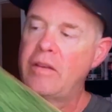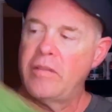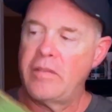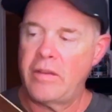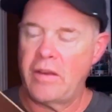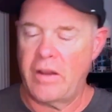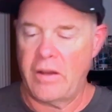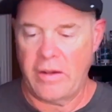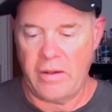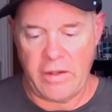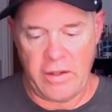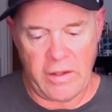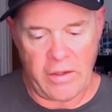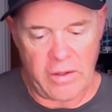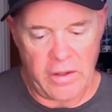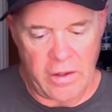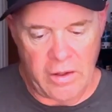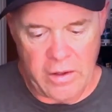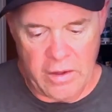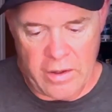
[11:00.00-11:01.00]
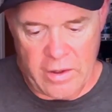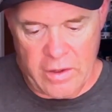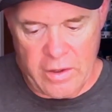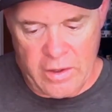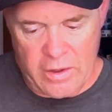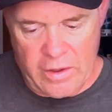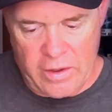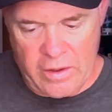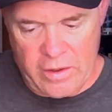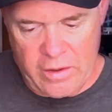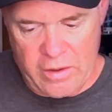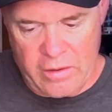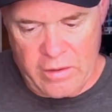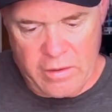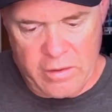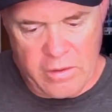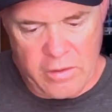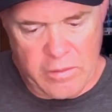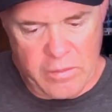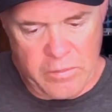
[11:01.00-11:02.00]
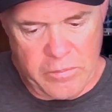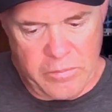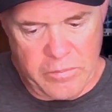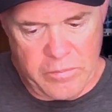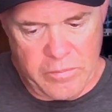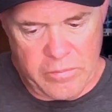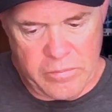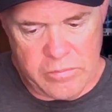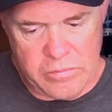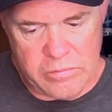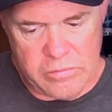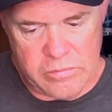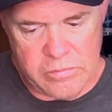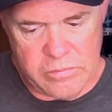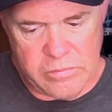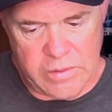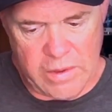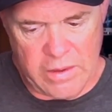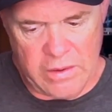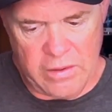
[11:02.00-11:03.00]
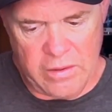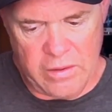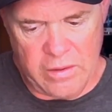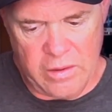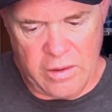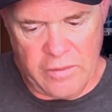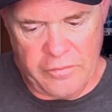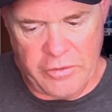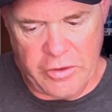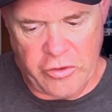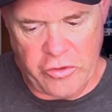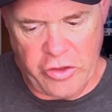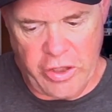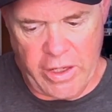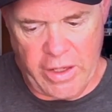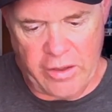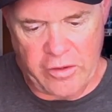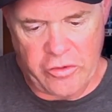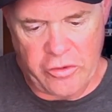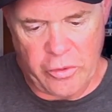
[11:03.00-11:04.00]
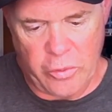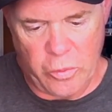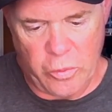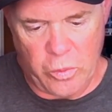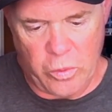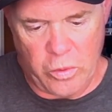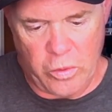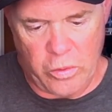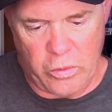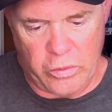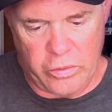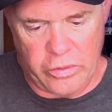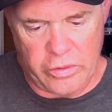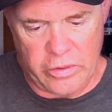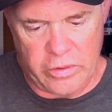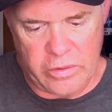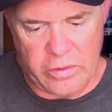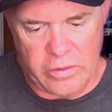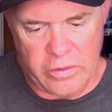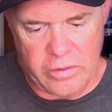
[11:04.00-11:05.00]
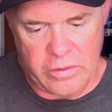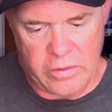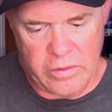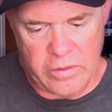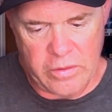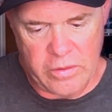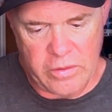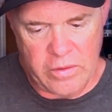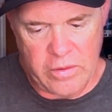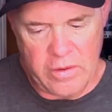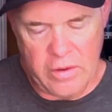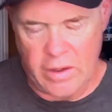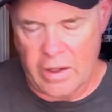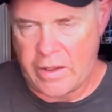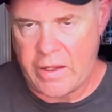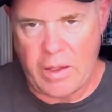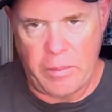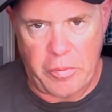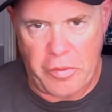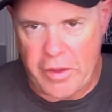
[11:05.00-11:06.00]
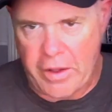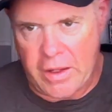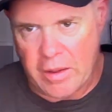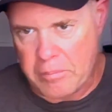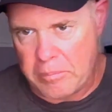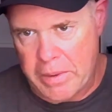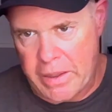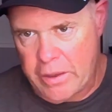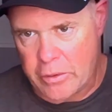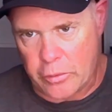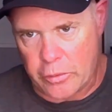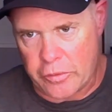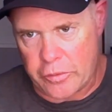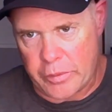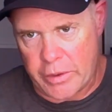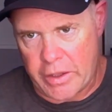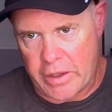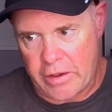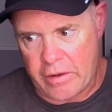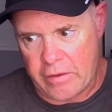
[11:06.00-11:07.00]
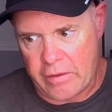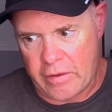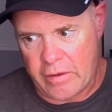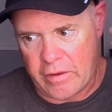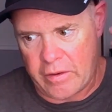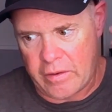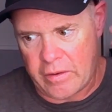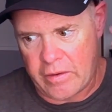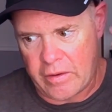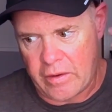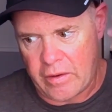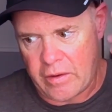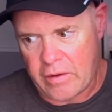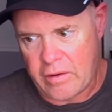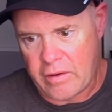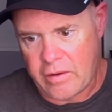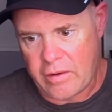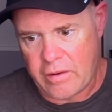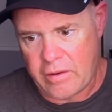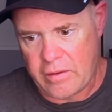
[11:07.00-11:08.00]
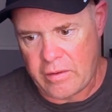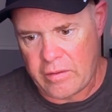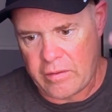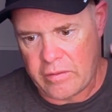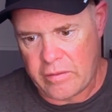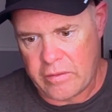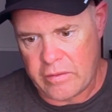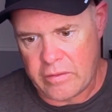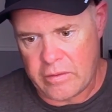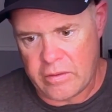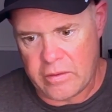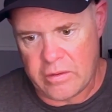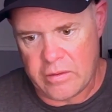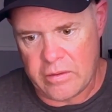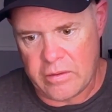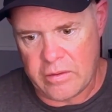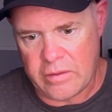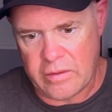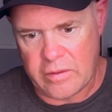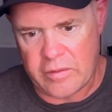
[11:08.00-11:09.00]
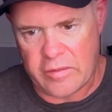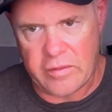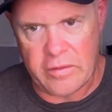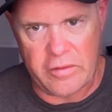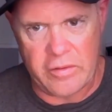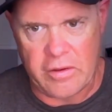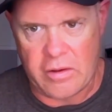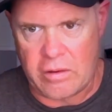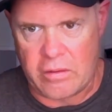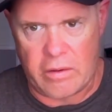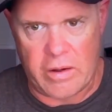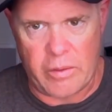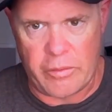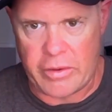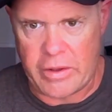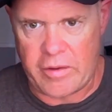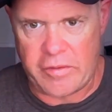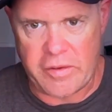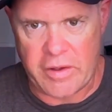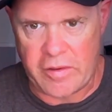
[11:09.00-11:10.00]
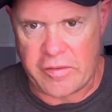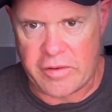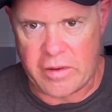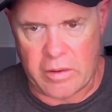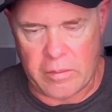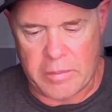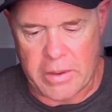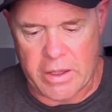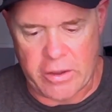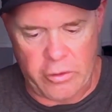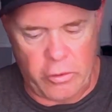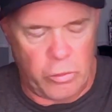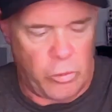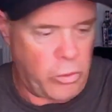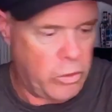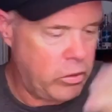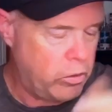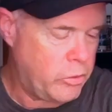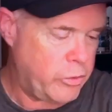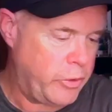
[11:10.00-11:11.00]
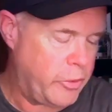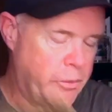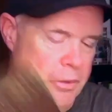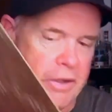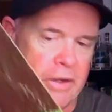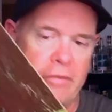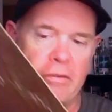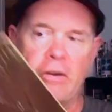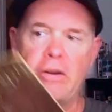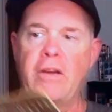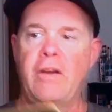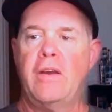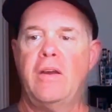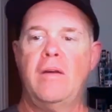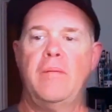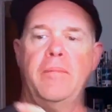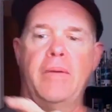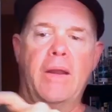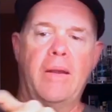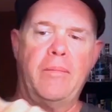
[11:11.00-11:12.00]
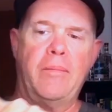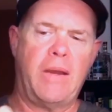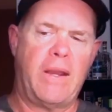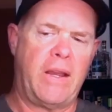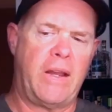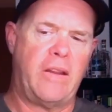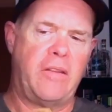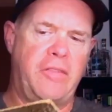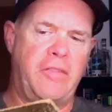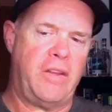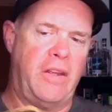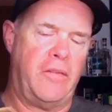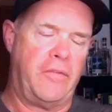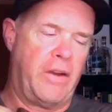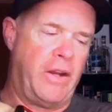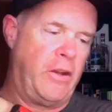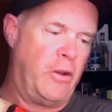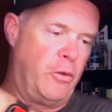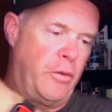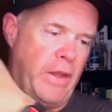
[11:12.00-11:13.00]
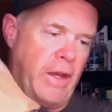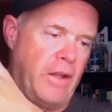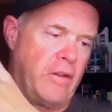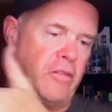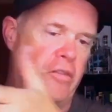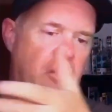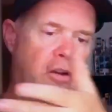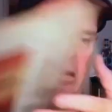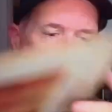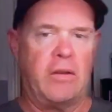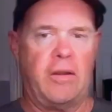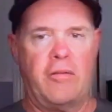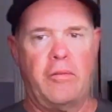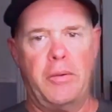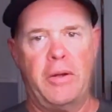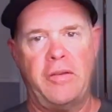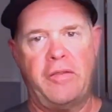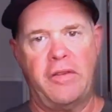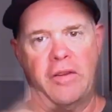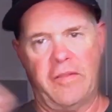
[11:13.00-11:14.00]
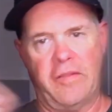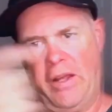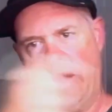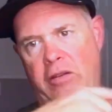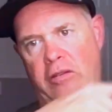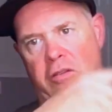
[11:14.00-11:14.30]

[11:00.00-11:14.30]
It's kind of neat. Um, I'd love to change the world. And I keep thinking Beatles when I hear that. I love, it's a song, right, where they say something about your world or whatever. But I got to see if I know that song. Everybody says